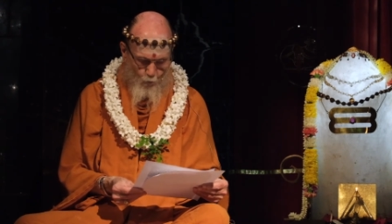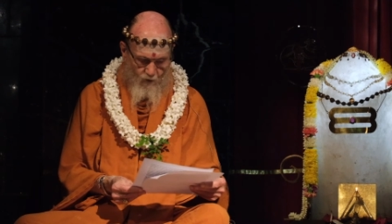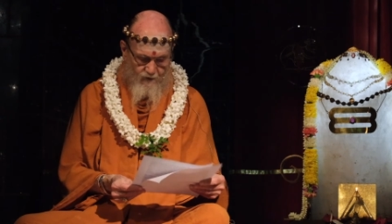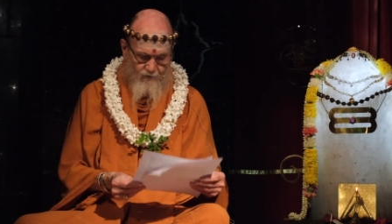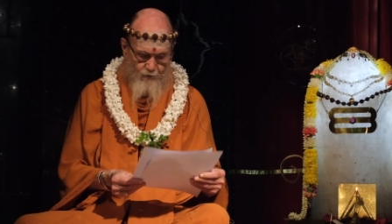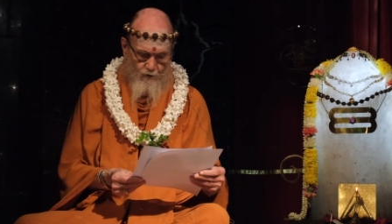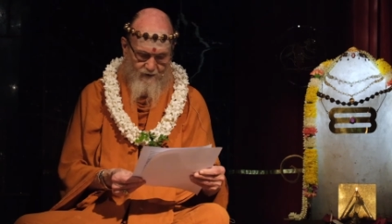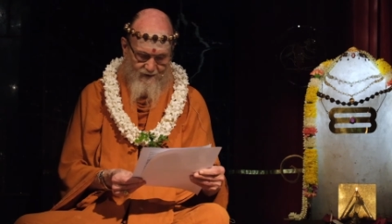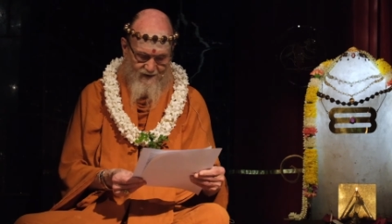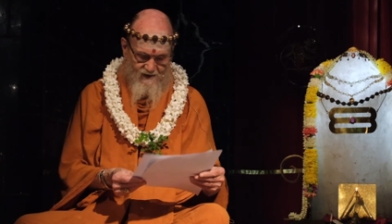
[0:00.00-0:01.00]
wonderful,
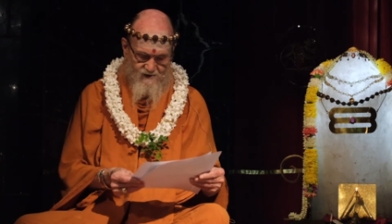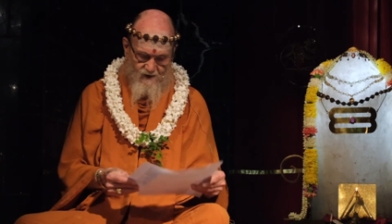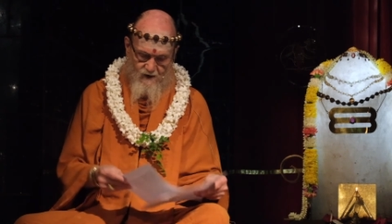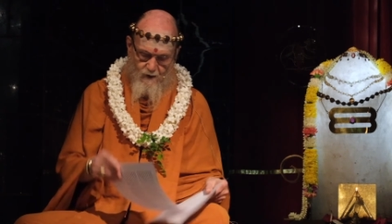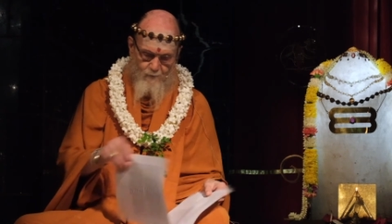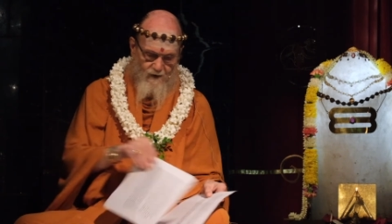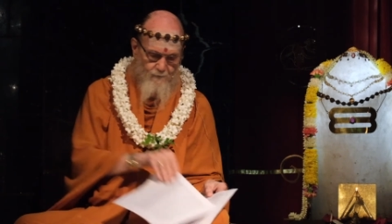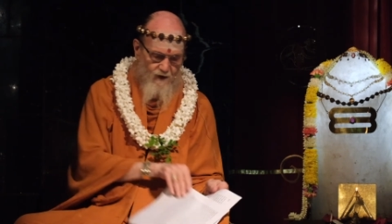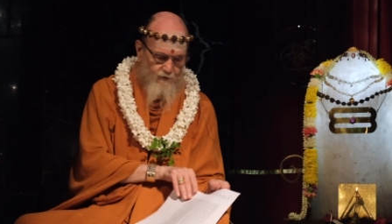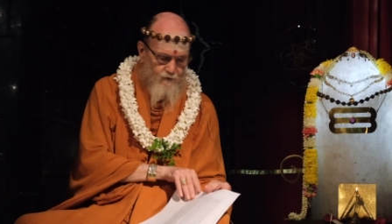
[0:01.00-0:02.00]
at last I got my
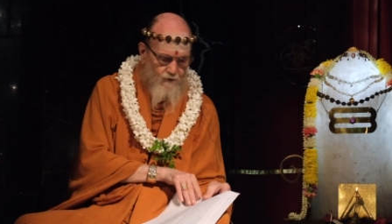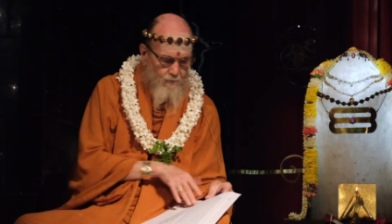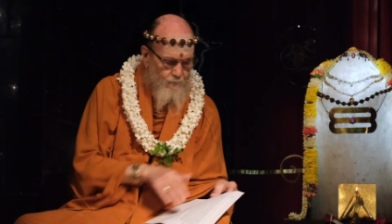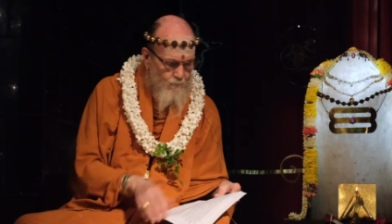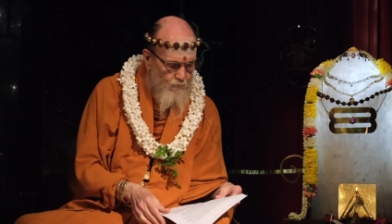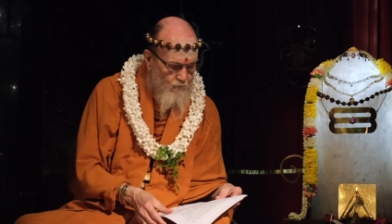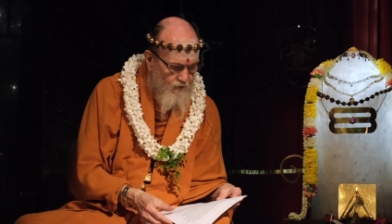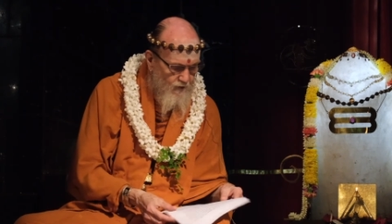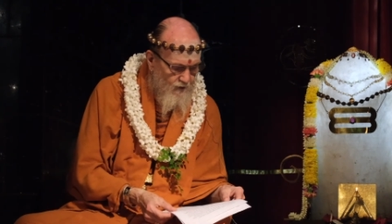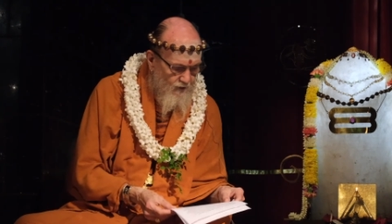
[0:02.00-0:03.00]
mantra
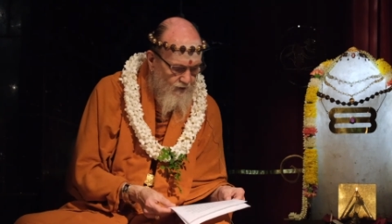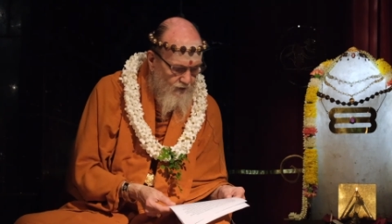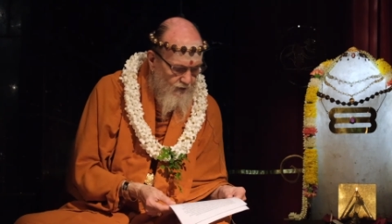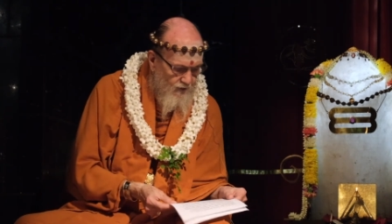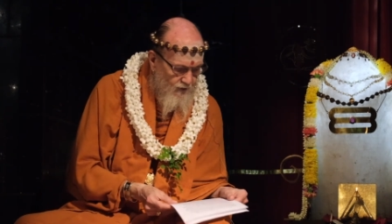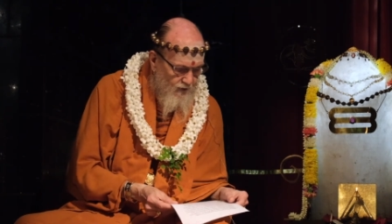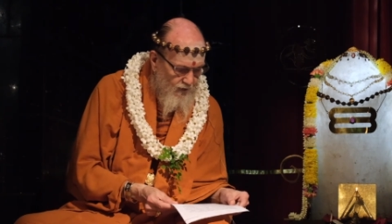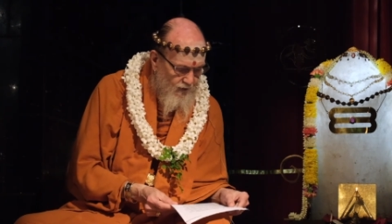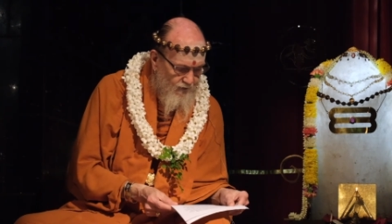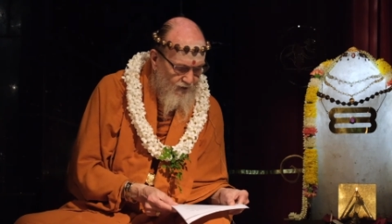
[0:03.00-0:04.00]

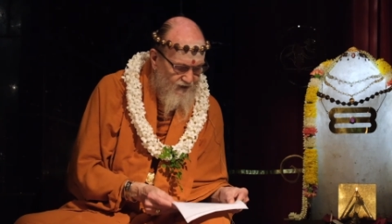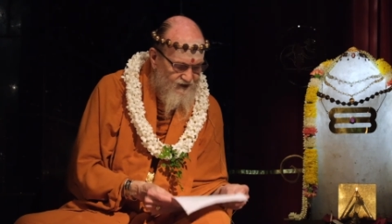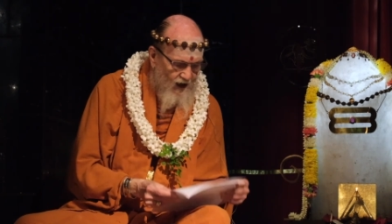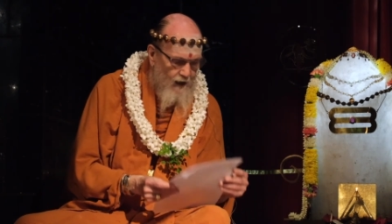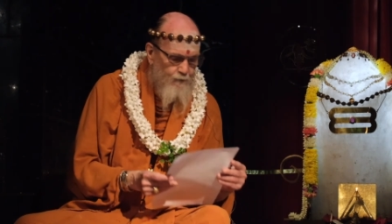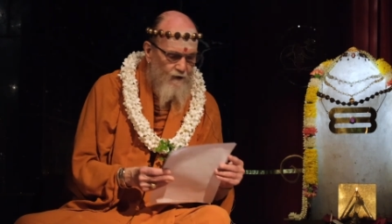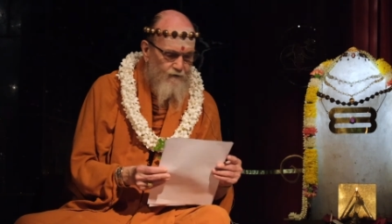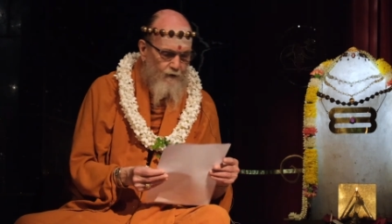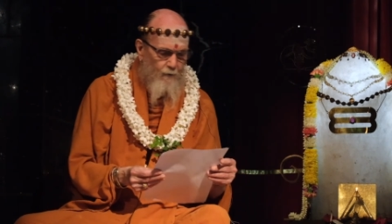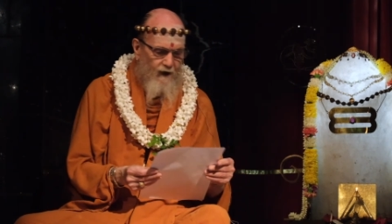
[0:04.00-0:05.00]
and an assignment
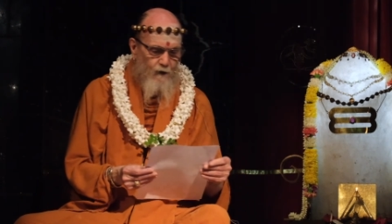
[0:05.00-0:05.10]
from my